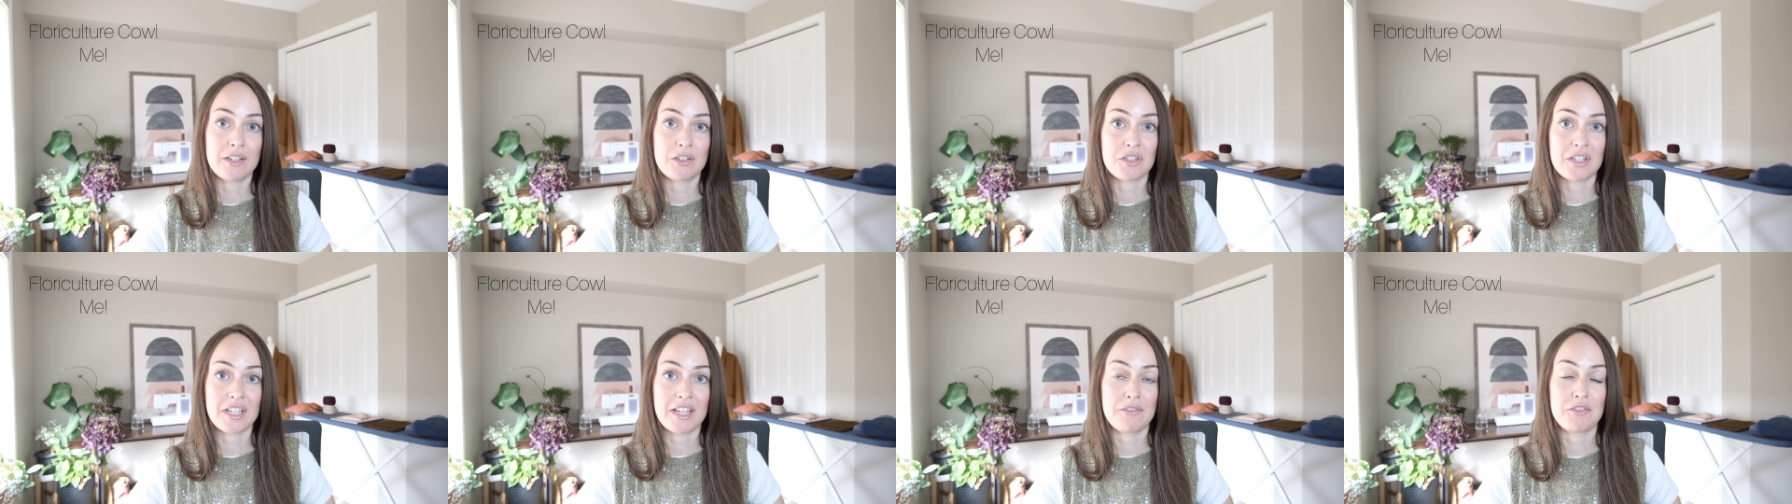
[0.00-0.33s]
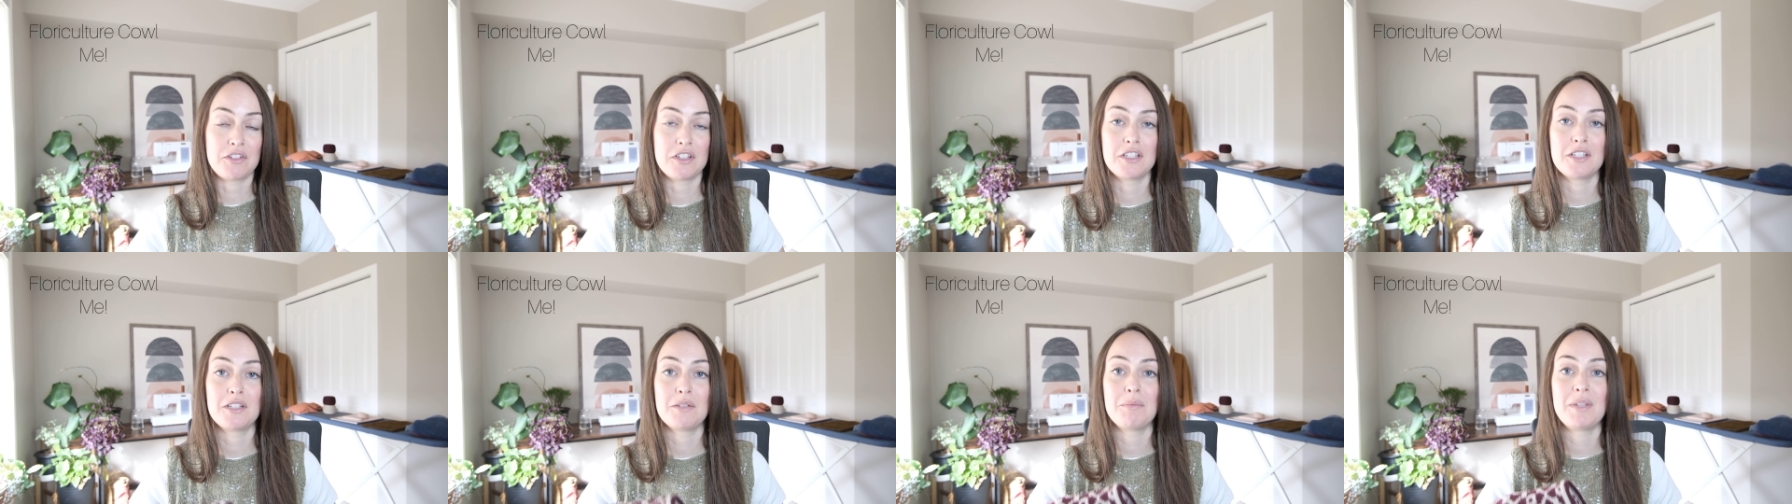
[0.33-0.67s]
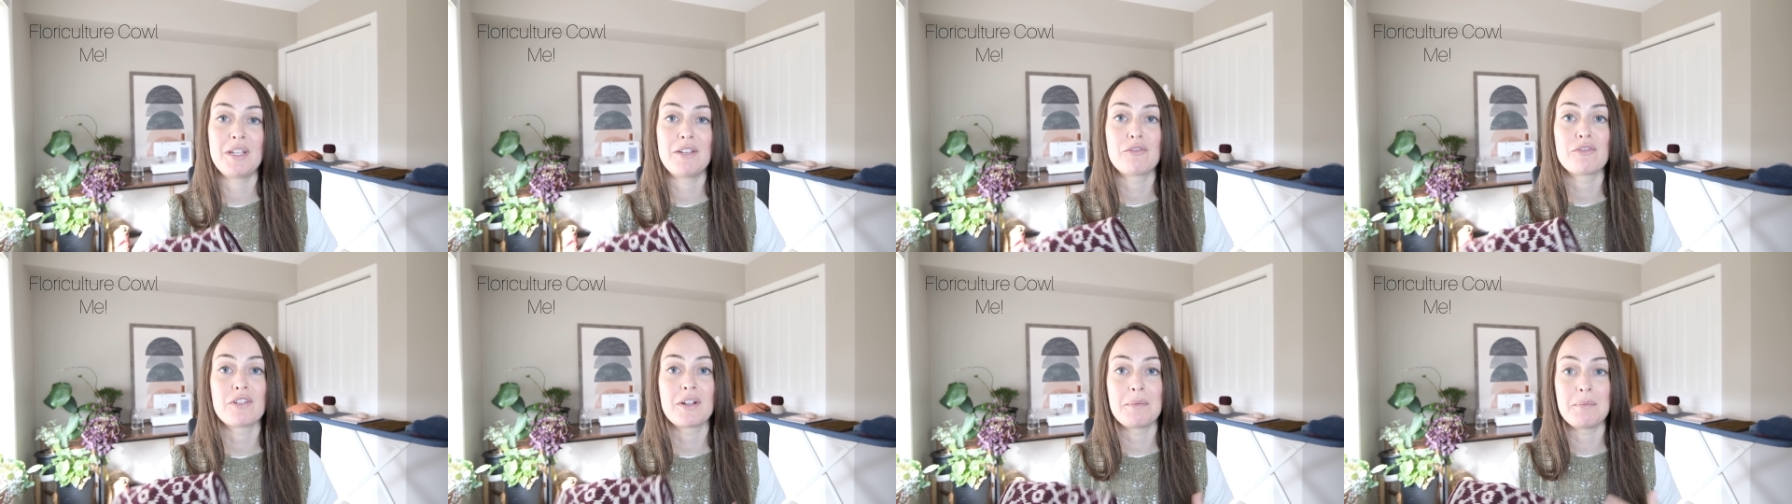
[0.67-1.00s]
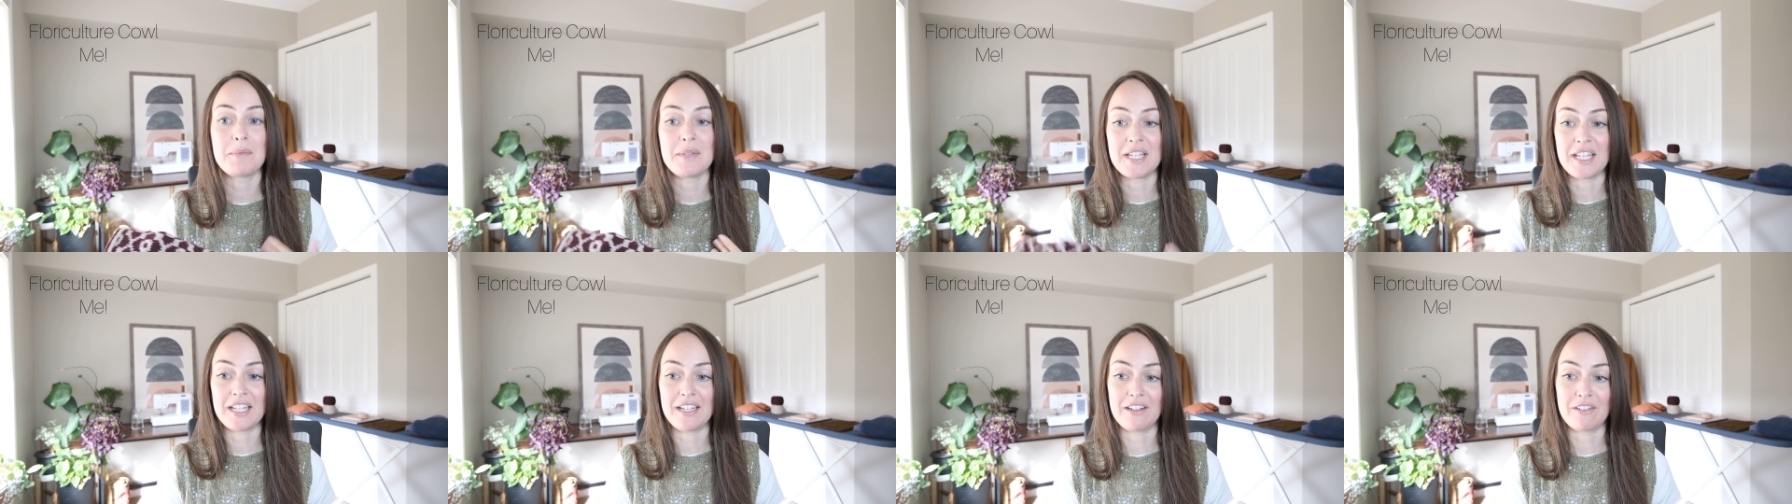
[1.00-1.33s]
gifted to me from
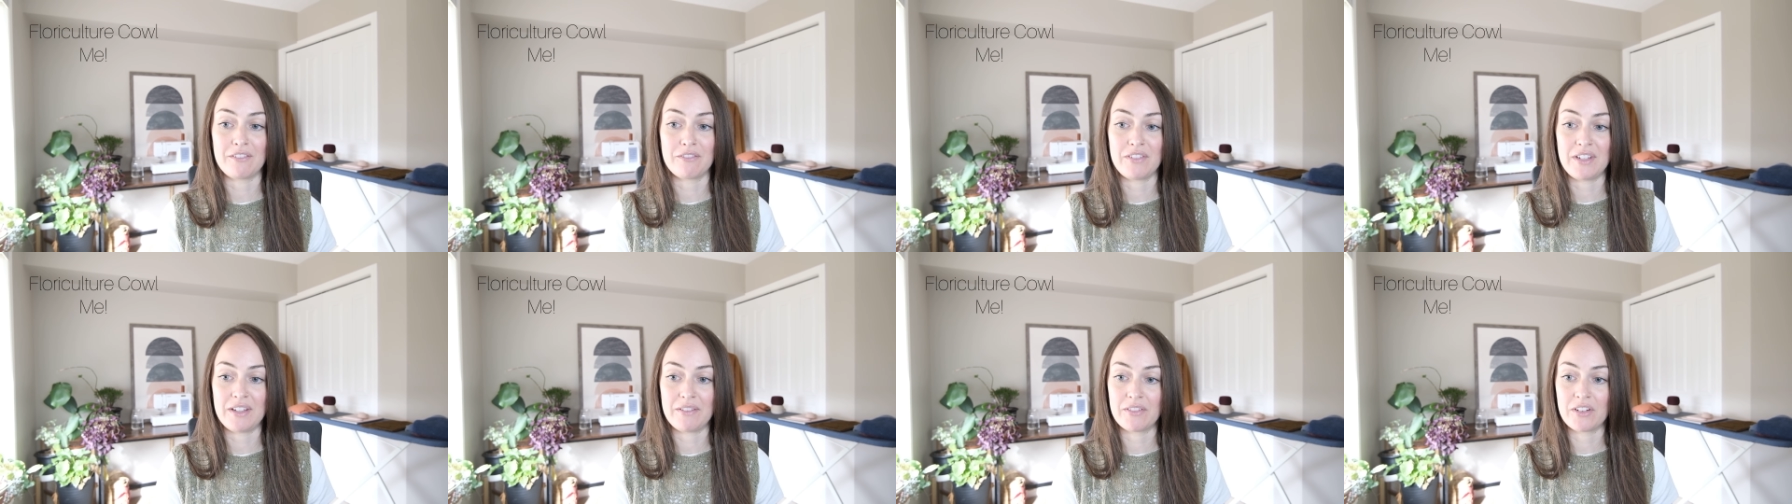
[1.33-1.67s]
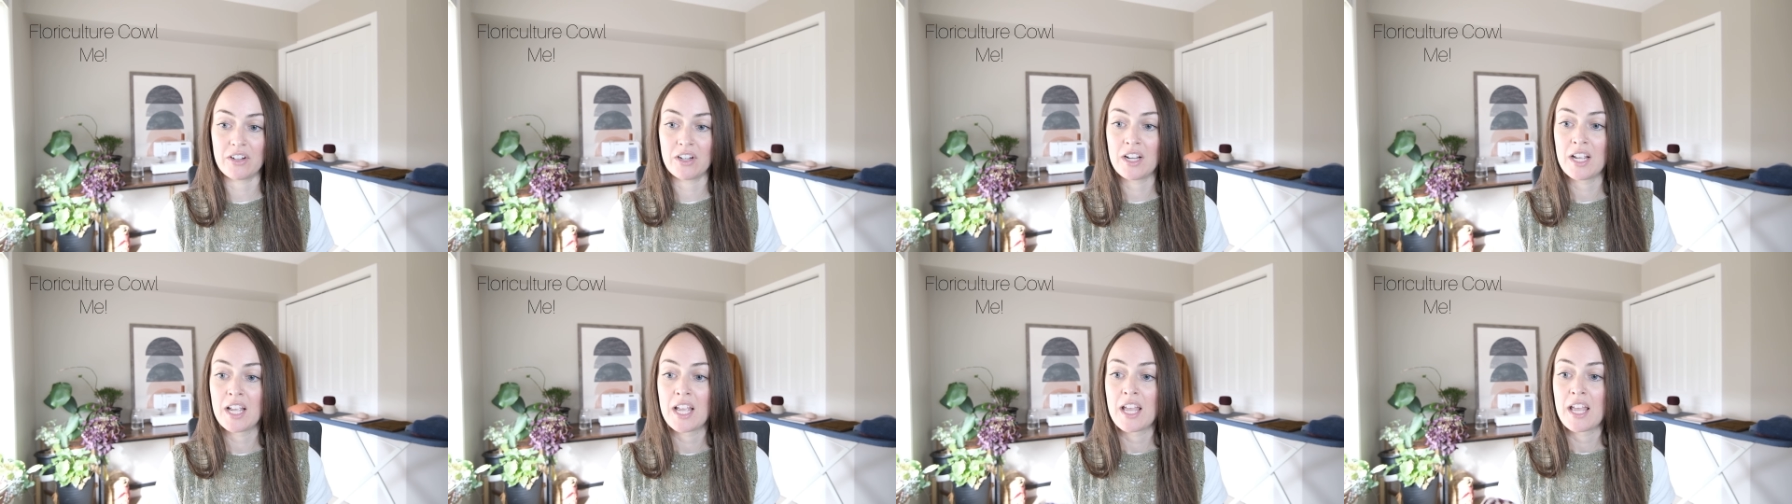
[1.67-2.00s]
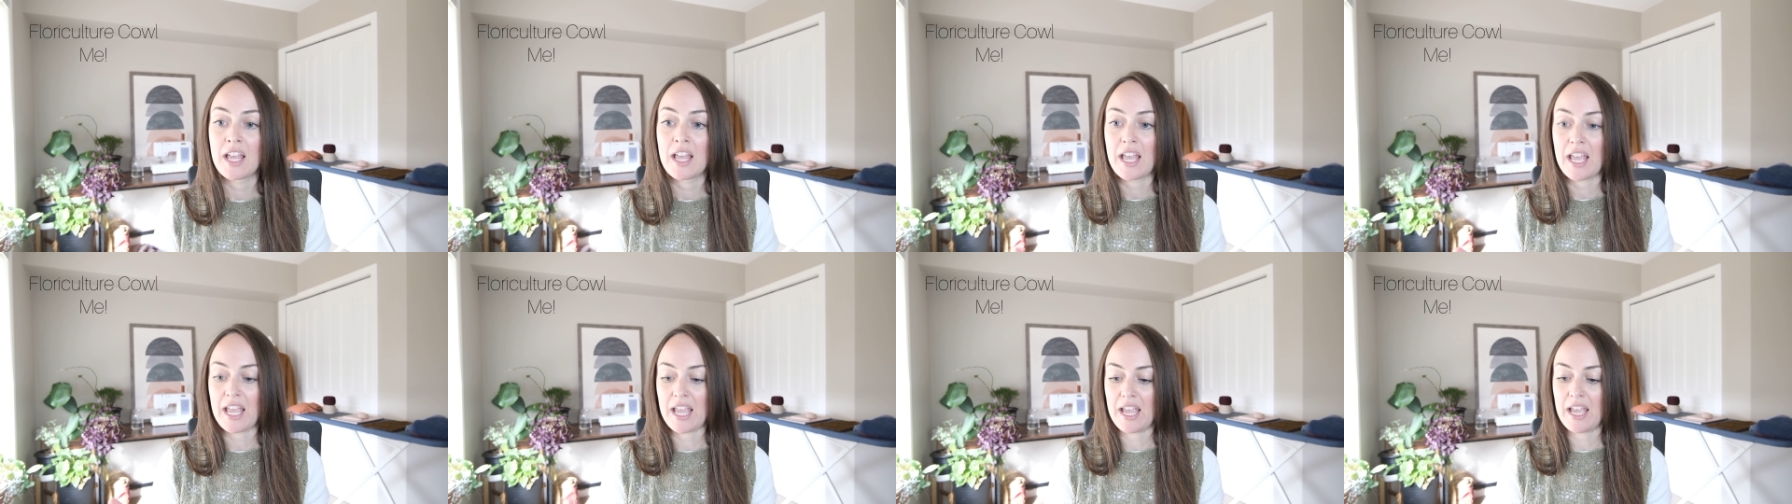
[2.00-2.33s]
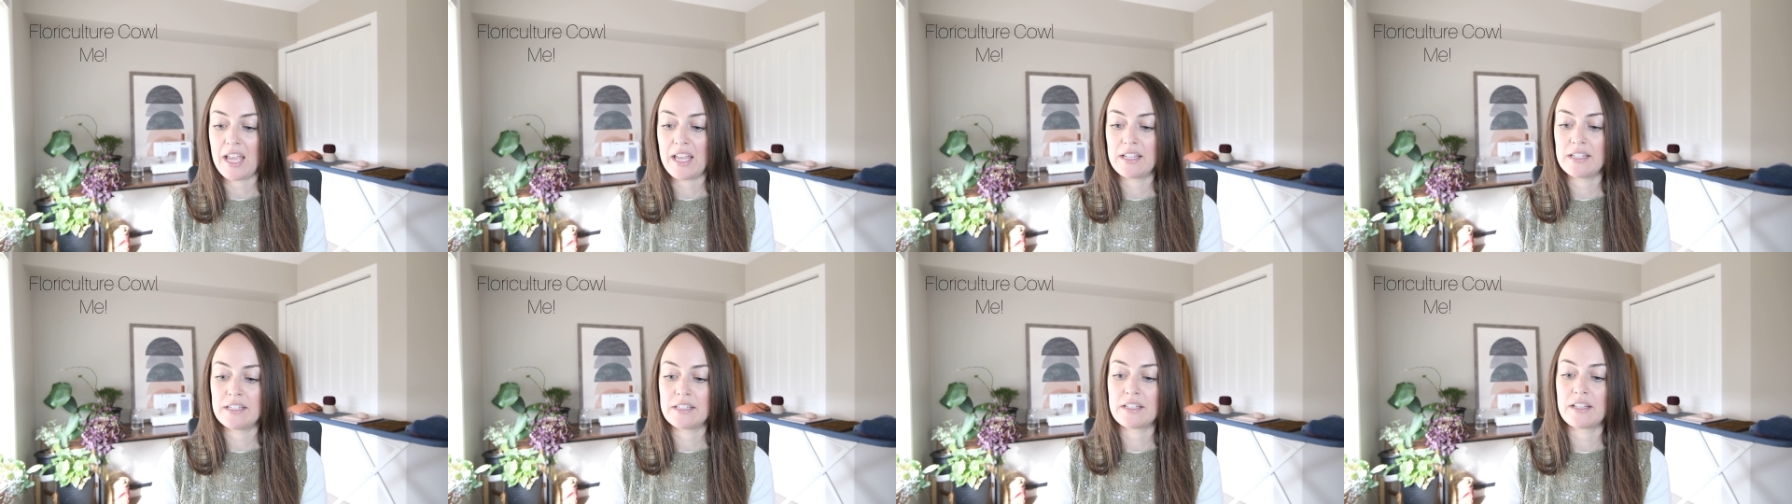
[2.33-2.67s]
Knitting Fever,
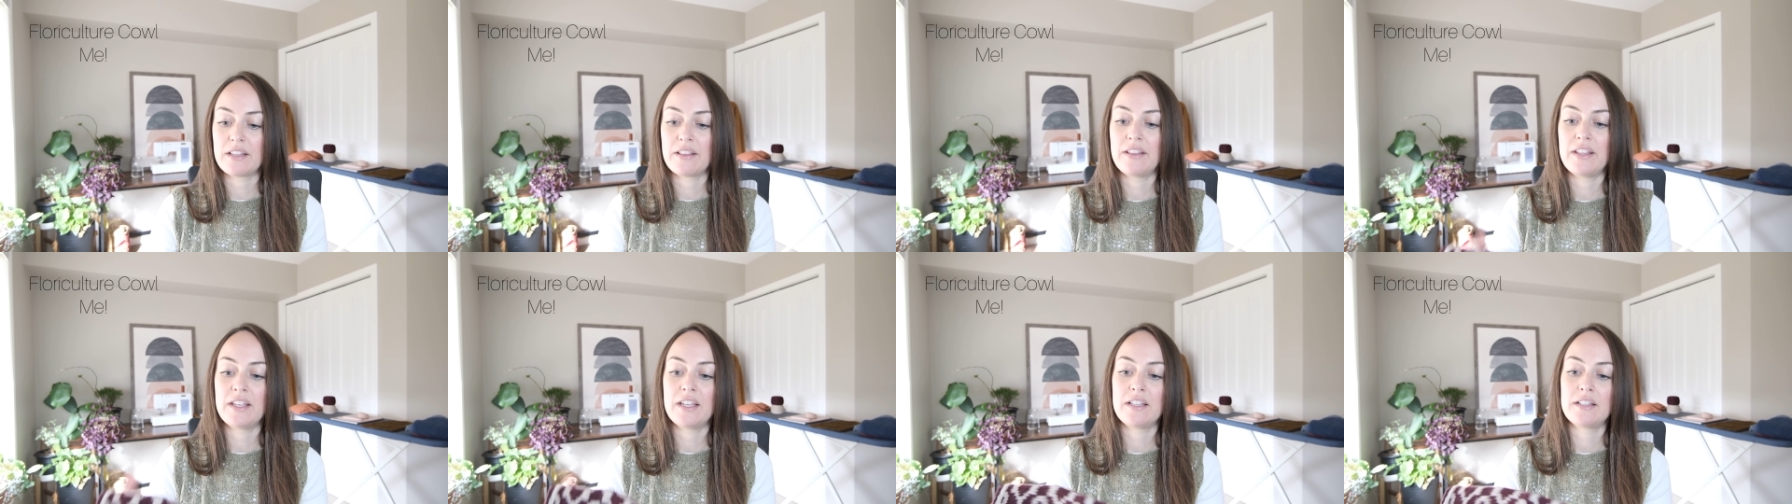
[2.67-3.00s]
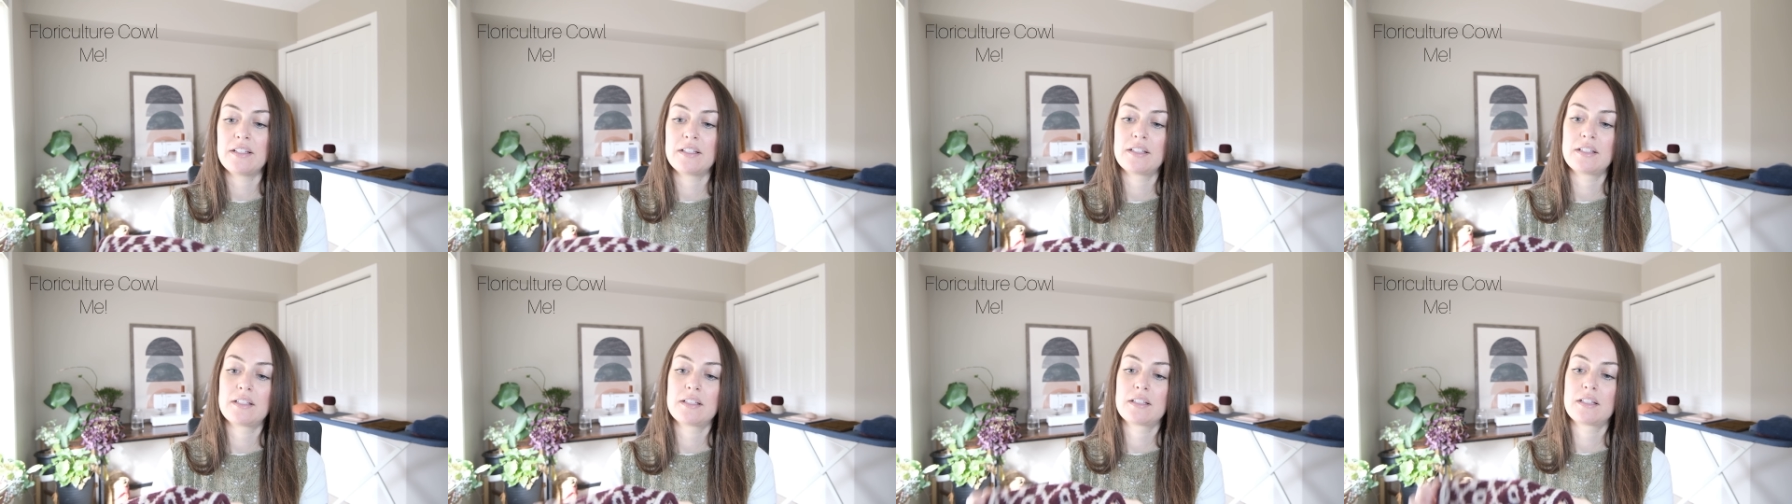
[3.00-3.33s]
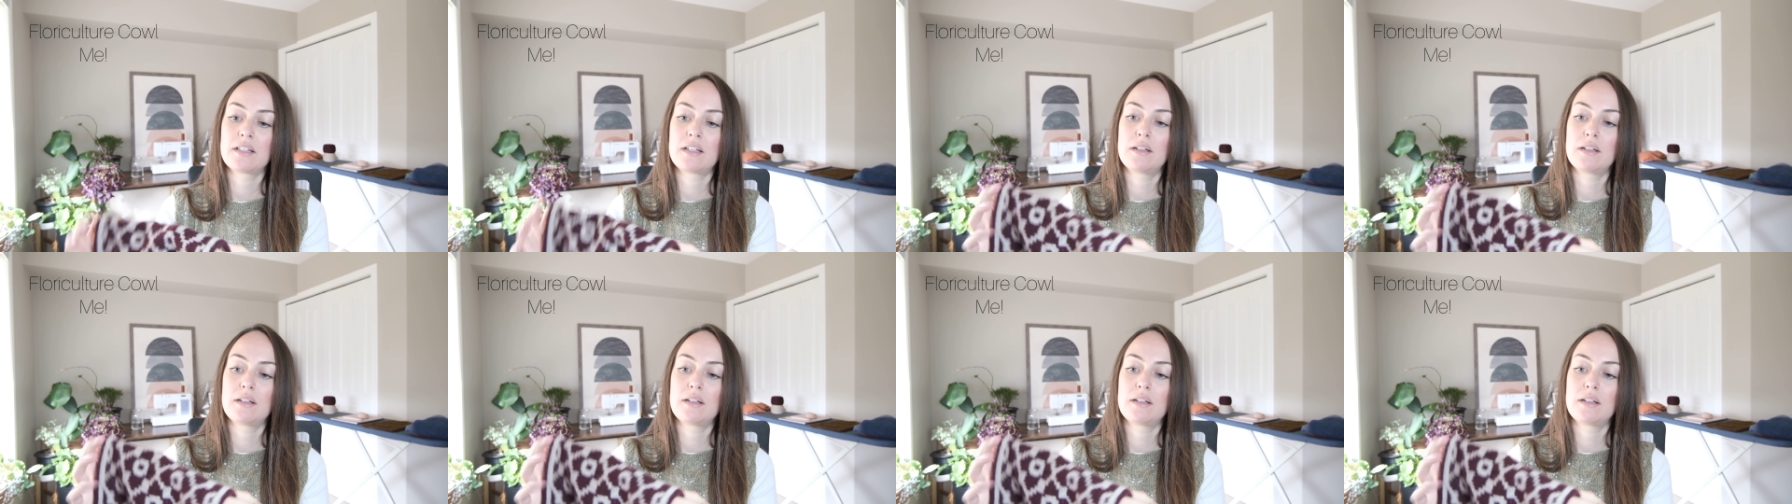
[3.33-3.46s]
and this